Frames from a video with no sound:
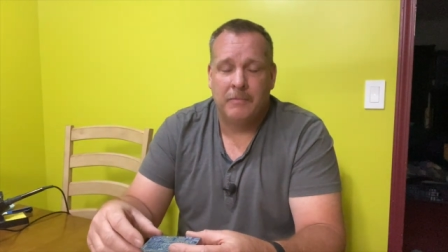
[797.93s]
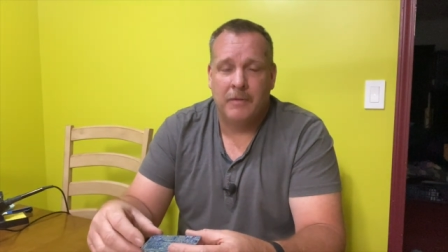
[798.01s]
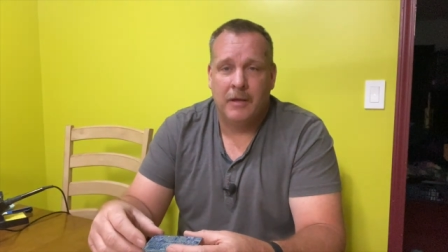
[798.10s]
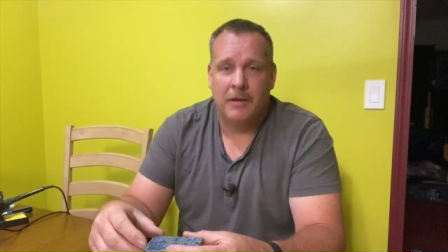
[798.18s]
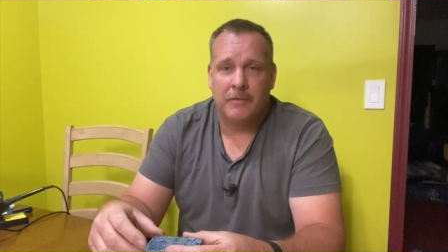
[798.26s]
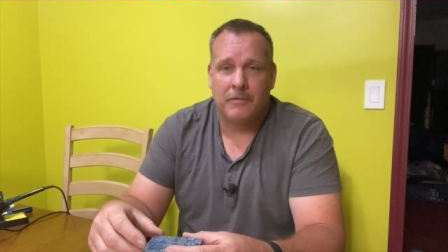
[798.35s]

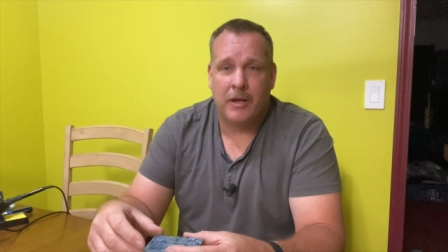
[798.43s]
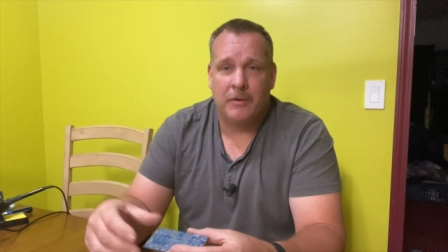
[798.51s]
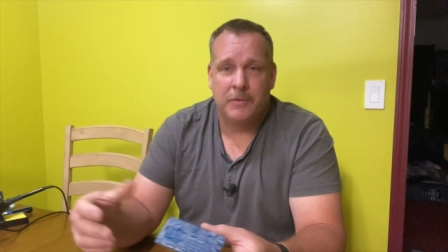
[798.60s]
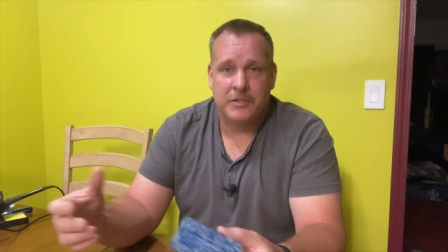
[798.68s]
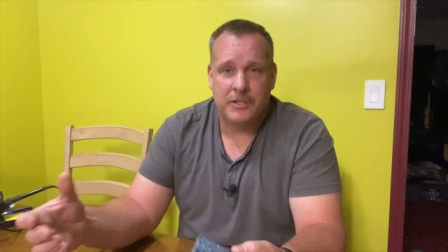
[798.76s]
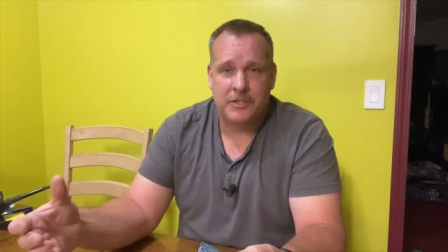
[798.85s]
uh, throttle
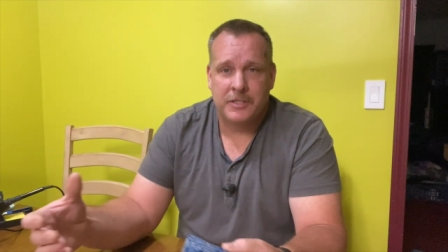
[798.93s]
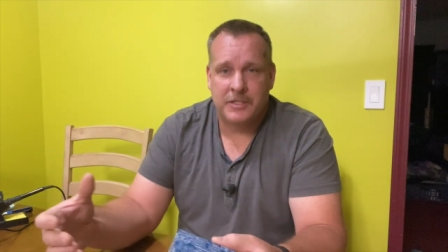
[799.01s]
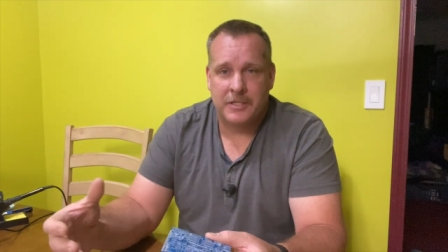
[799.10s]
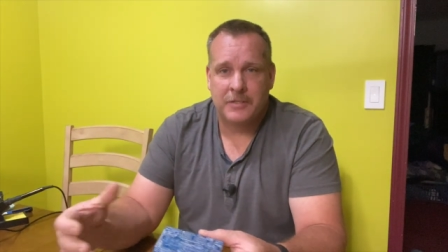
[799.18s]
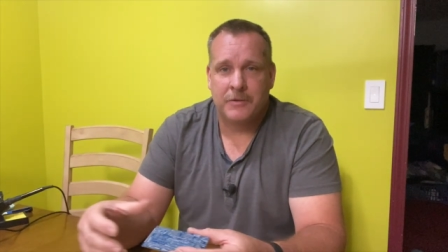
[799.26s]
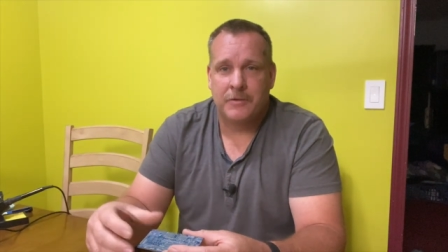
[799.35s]
position
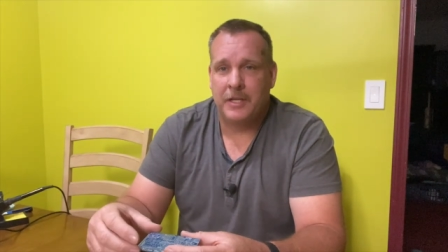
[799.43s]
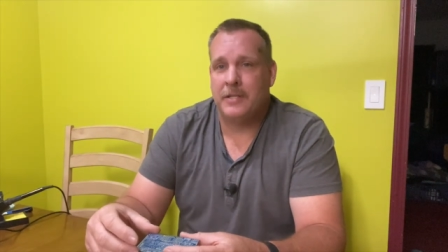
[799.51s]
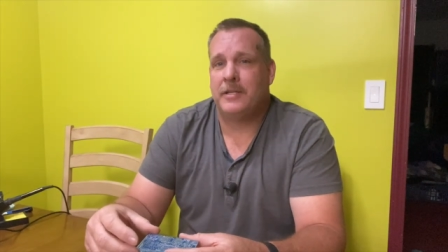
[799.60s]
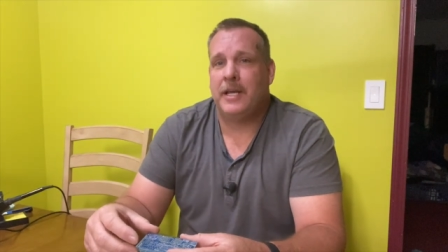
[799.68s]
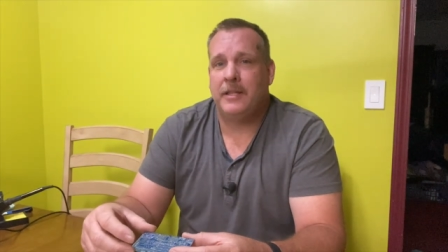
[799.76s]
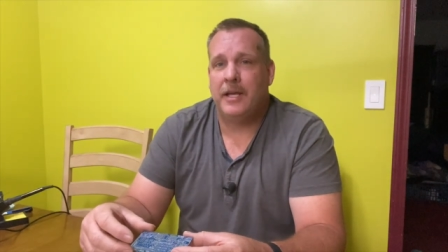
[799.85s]
sensor, things
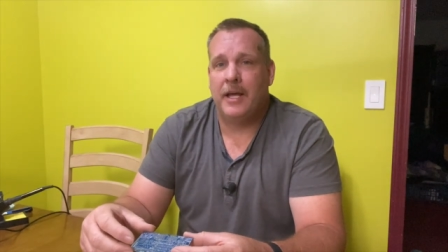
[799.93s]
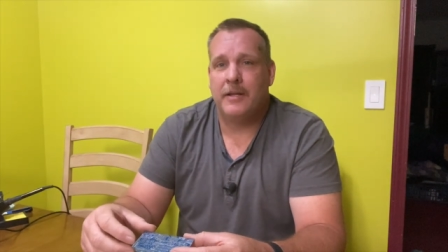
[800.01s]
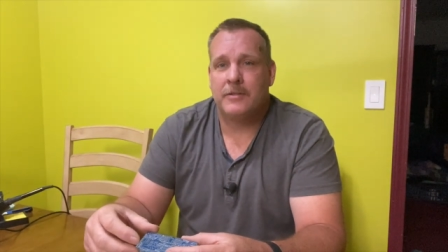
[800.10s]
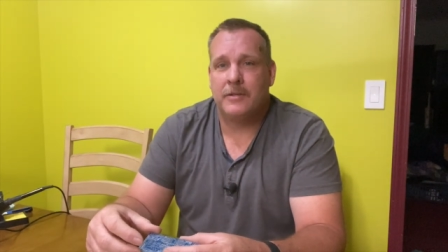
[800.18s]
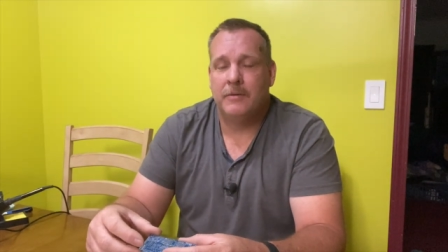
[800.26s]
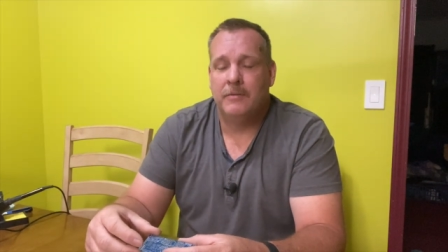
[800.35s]
like that.
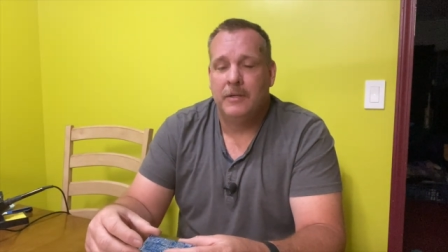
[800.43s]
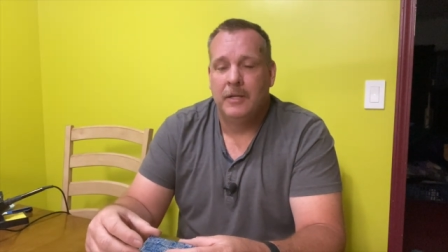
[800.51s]
So